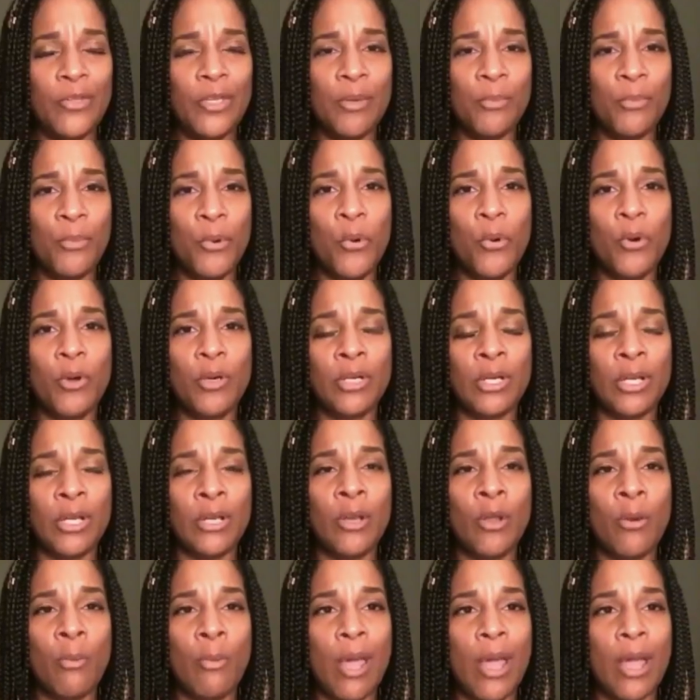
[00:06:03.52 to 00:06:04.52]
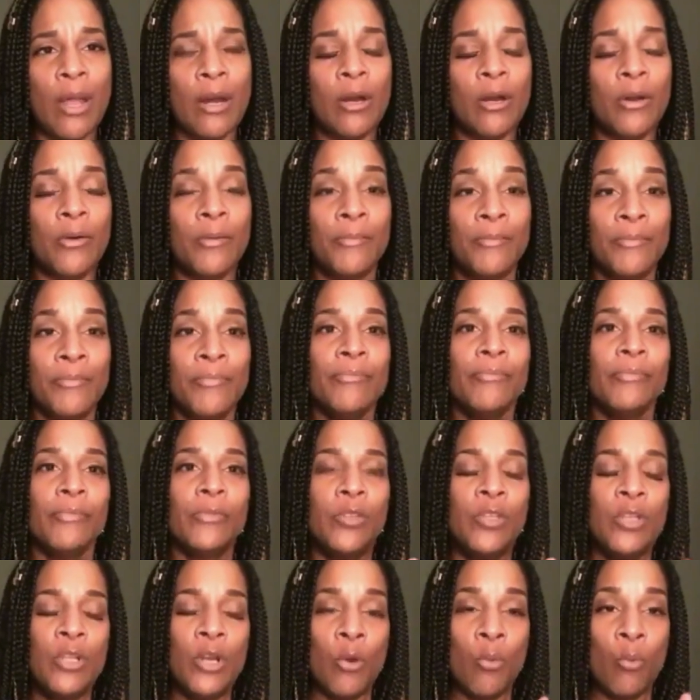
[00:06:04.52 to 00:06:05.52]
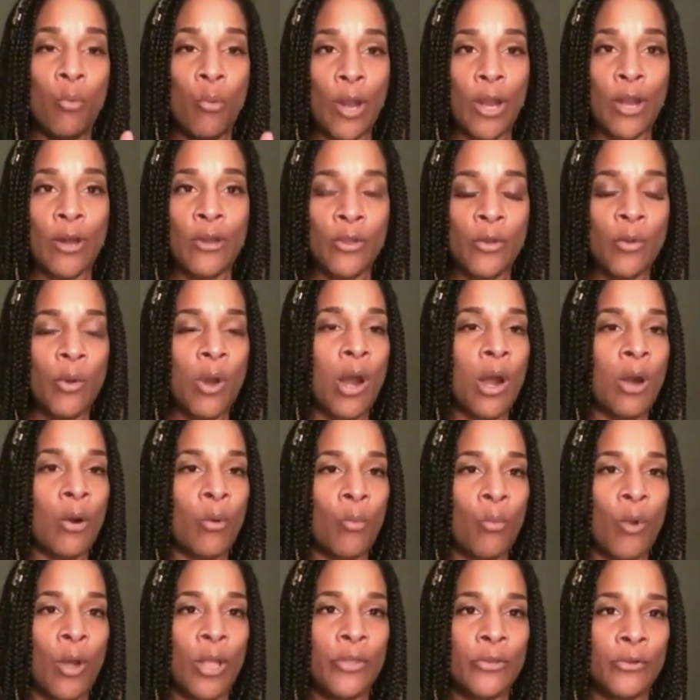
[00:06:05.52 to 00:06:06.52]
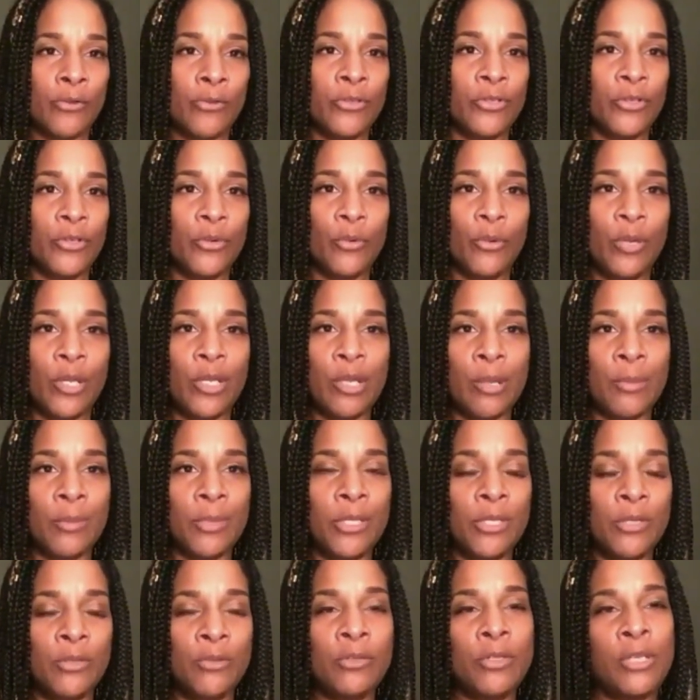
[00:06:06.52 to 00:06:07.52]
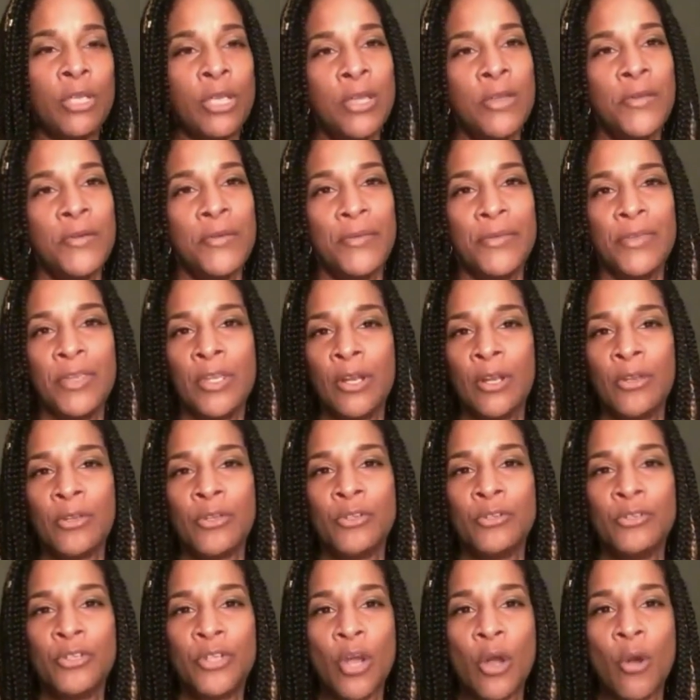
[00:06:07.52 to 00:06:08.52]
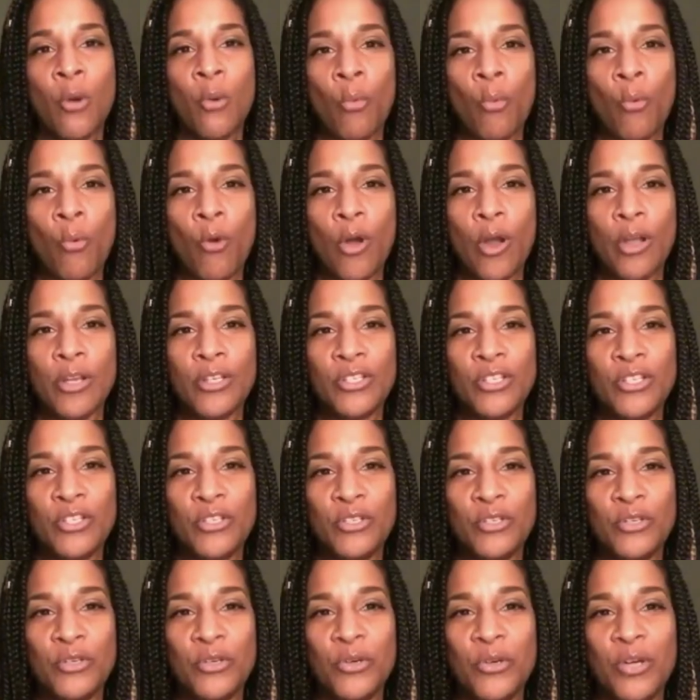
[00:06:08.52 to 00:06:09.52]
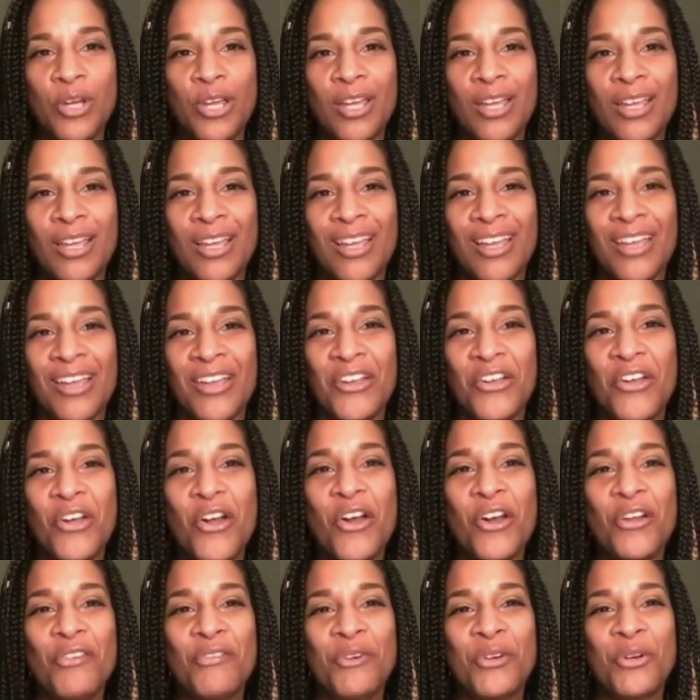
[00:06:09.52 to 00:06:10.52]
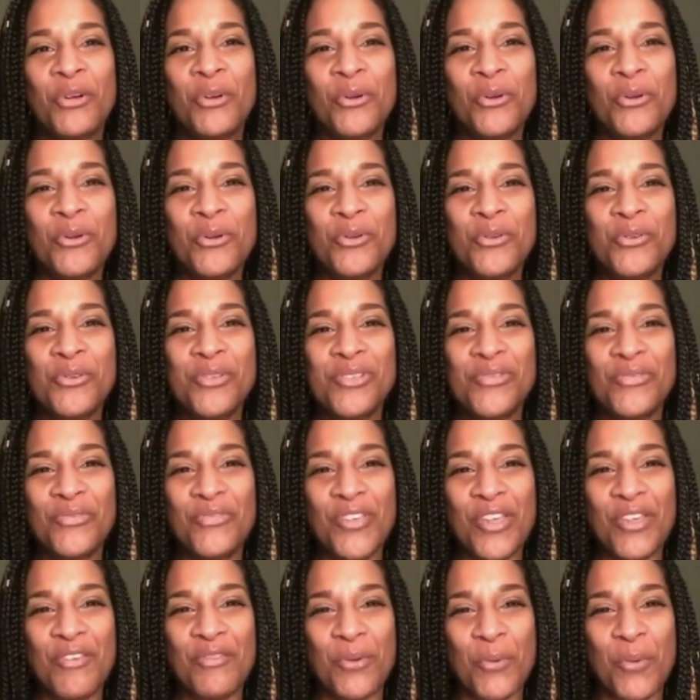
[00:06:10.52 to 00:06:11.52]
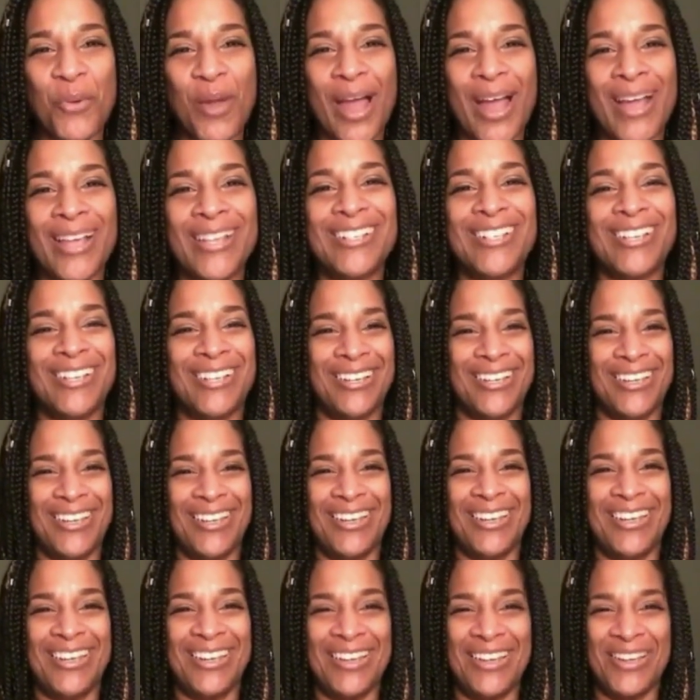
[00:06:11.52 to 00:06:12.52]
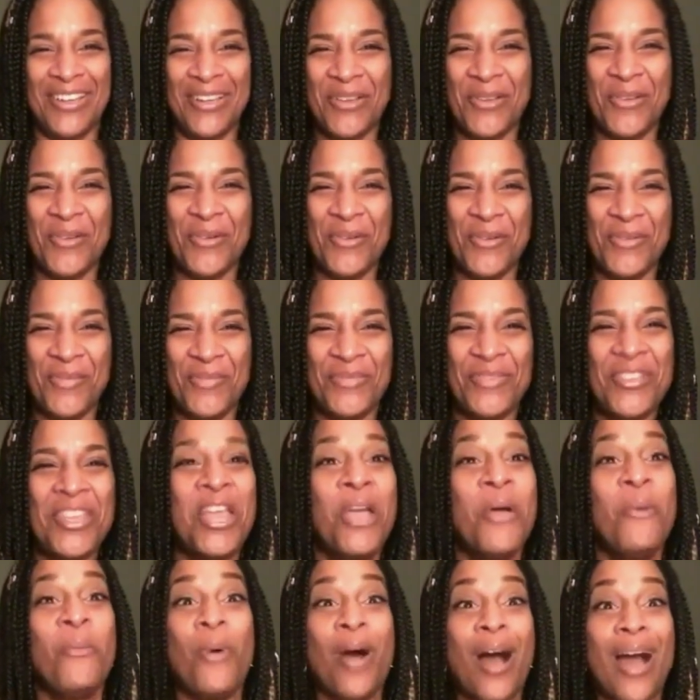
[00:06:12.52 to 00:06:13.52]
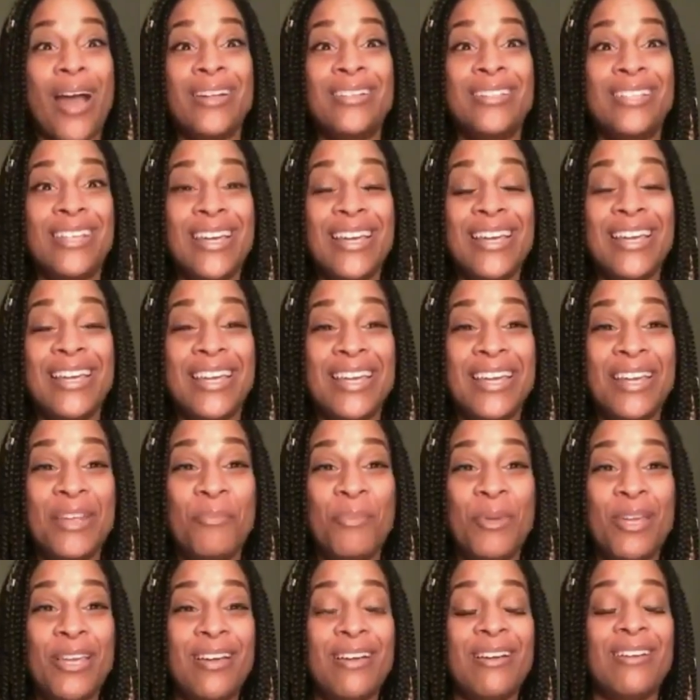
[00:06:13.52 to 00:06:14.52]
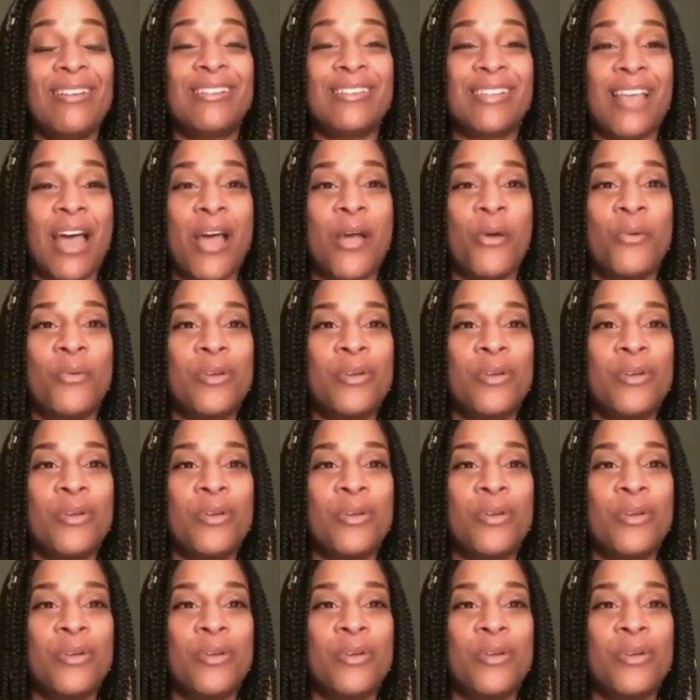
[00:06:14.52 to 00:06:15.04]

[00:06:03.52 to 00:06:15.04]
important. And no matter, where you are, what you're doing, I mean, you don't want to Carnival Cruise fever rising. Well, I did get it because I